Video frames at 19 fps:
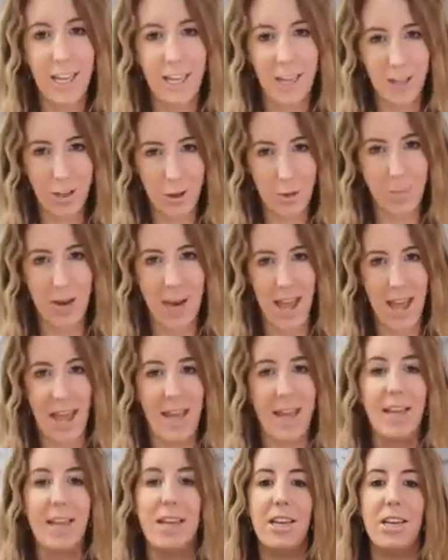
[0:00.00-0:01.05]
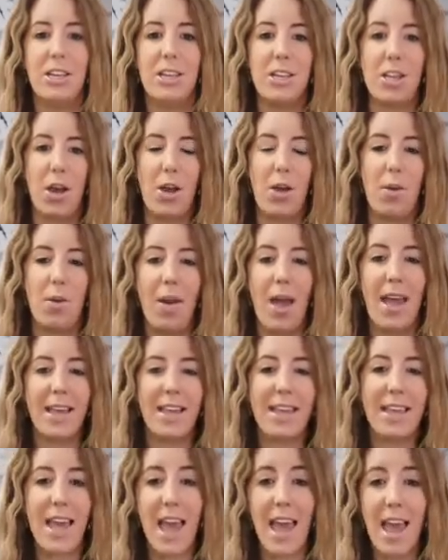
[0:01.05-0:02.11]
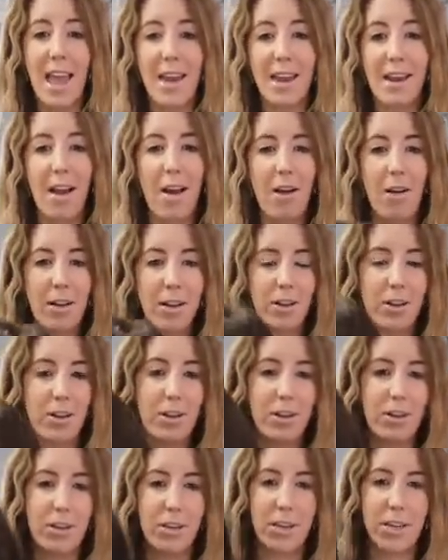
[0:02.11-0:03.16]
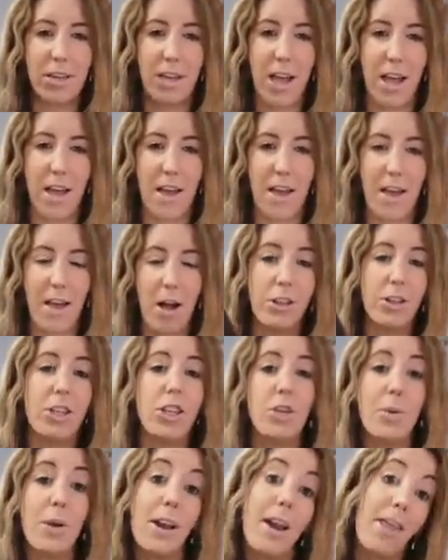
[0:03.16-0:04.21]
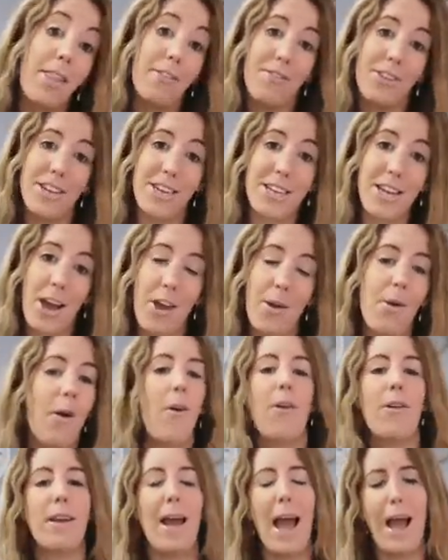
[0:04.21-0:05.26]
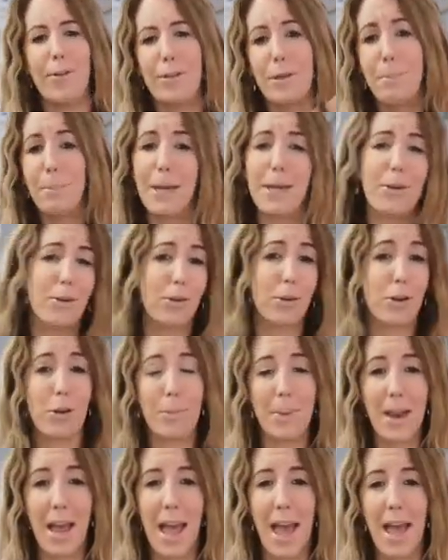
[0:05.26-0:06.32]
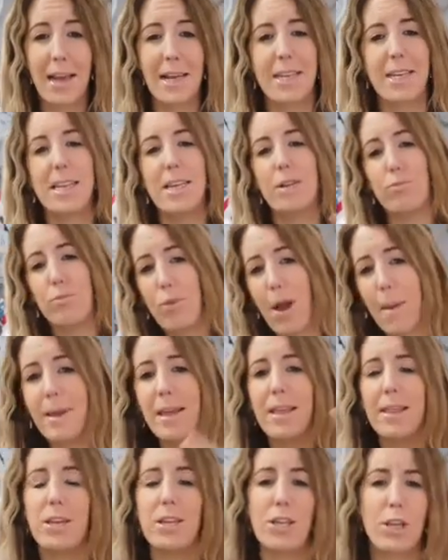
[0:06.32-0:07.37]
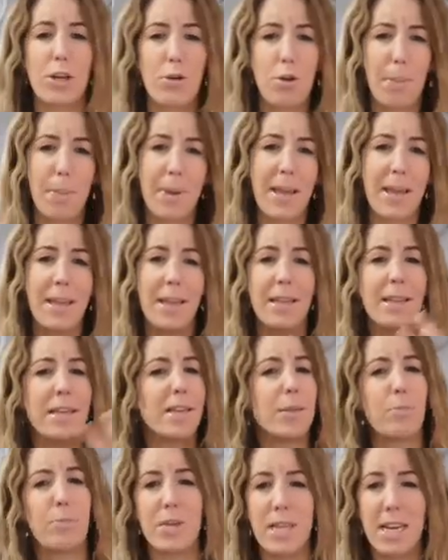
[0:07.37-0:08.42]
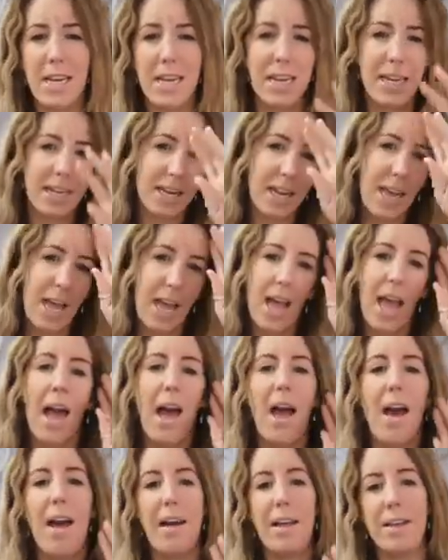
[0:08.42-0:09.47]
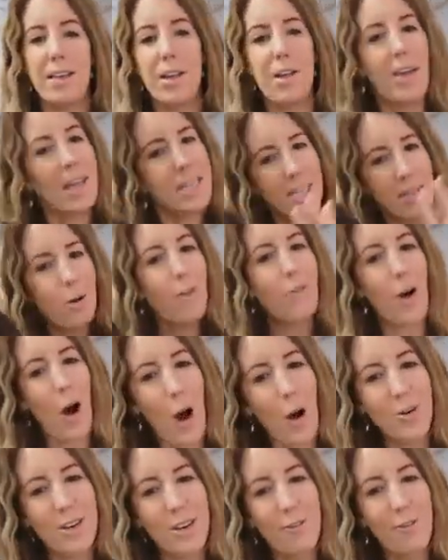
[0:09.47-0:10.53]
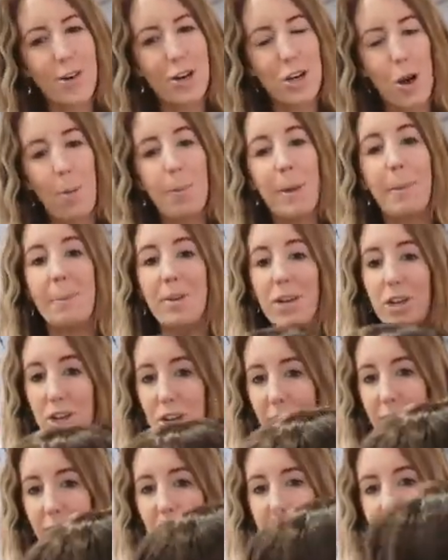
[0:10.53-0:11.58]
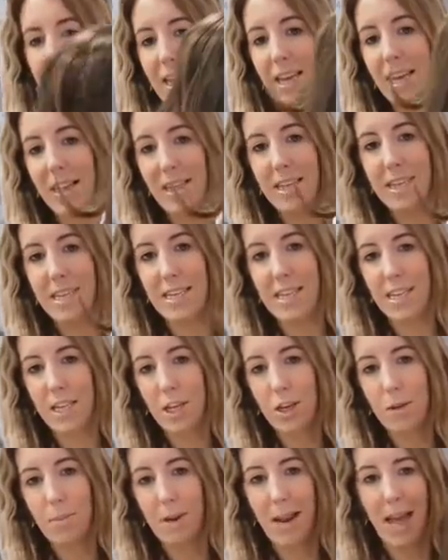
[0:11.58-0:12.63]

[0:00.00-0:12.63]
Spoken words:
human hair. So again, I'll do another video on how to pick your human hair because there's Remy, there's European, there's Brazilian. So that's sort of a whole different topic, but generally this is a human